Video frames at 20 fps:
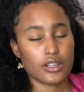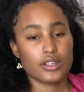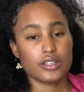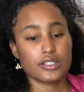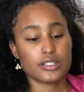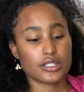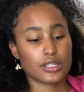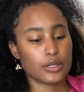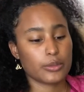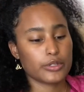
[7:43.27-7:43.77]

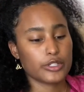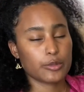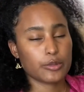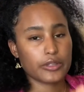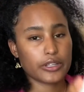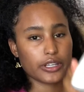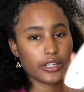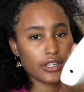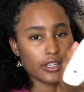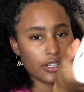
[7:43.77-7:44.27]
So when you're
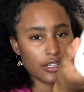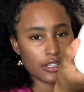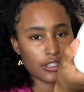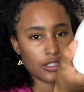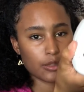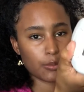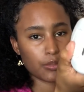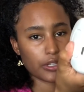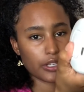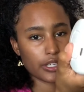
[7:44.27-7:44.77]
plugging it in, the
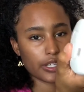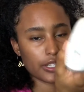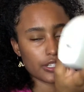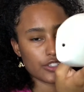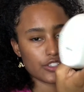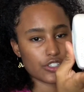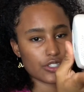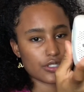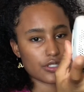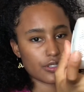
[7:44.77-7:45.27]
plug-in is
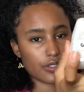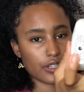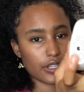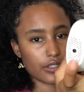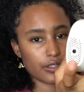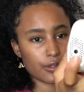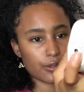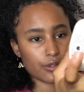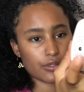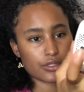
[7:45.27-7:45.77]
just on like
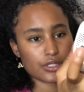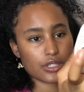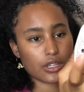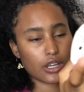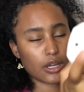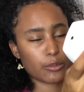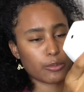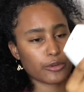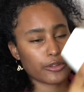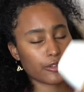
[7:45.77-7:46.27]
the little
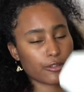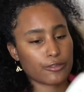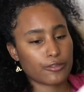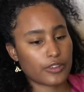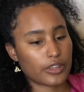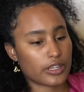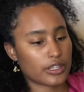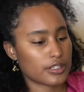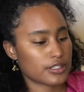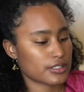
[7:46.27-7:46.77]
top where the
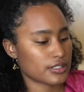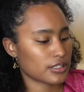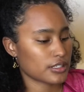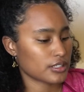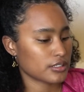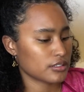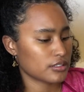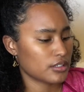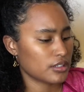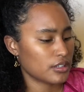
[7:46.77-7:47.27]
fan is
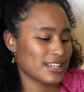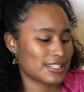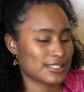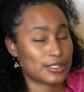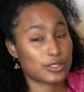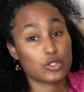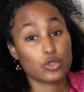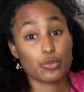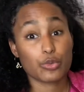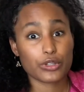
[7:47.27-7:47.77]
at. Not
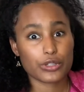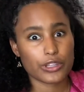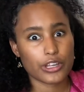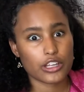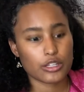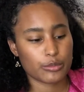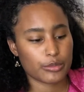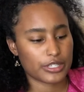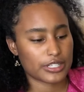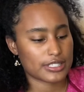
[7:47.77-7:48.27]
super
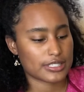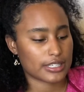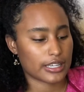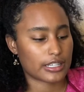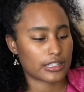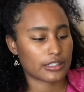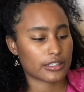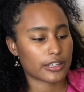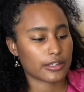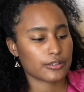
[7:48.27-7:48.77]
loud, but it's kind
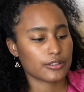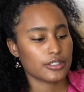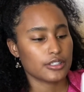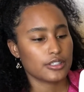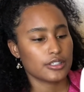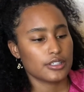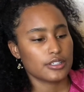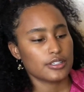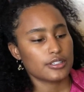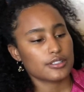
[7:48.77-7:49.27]
of loud.
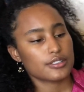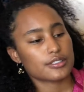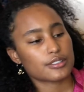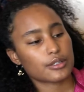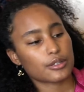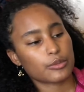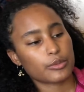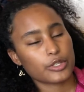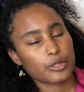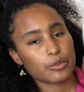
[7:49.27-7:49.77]

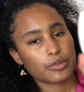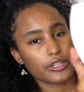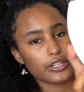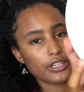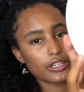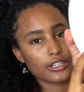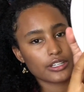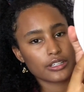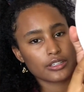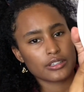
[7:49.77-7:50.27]
So when you plug it
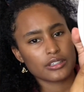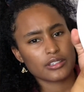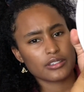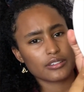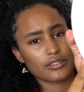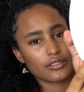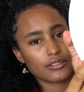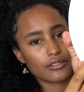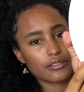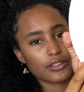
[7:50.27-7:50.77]
in,
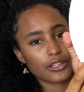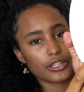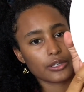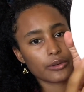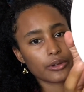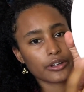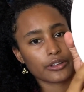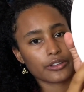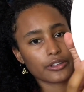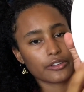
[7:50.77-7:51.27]
there you
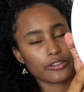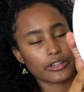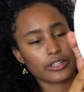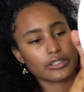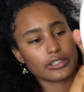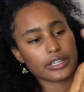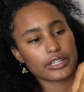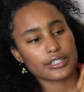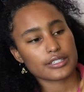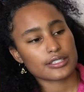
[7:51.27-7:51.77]
are, the green
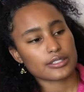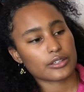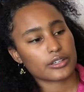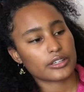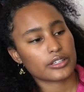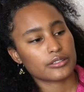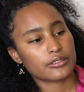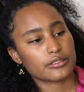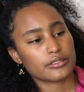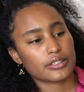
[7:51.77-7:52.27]
light is
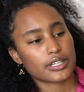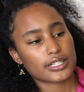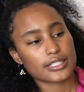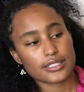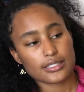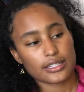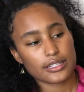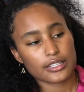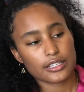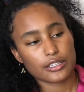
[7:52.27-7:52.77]
on. That's
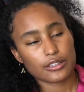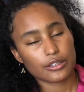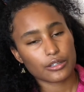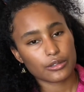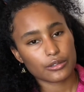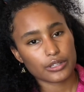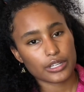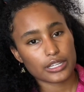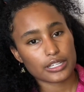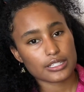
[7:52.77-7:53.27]
letting you know
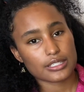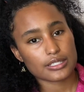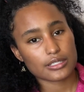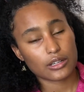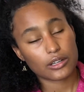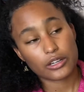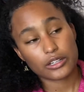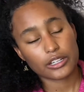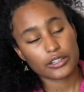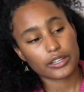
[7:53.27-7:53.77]
that it's
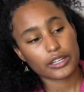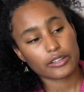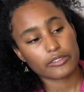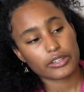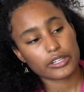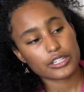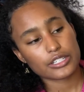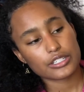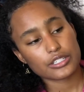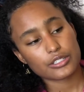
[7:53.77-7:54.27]
on and like
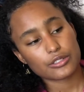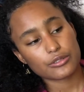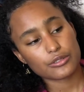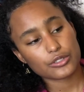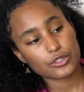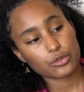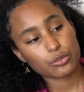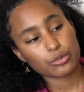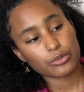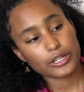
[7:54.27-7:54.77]
ready to use.
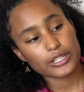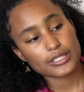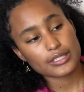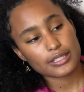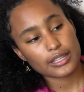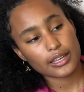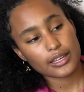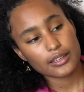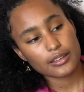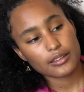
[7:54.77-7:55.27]
You'll press
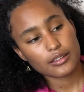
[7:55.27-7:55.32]
that,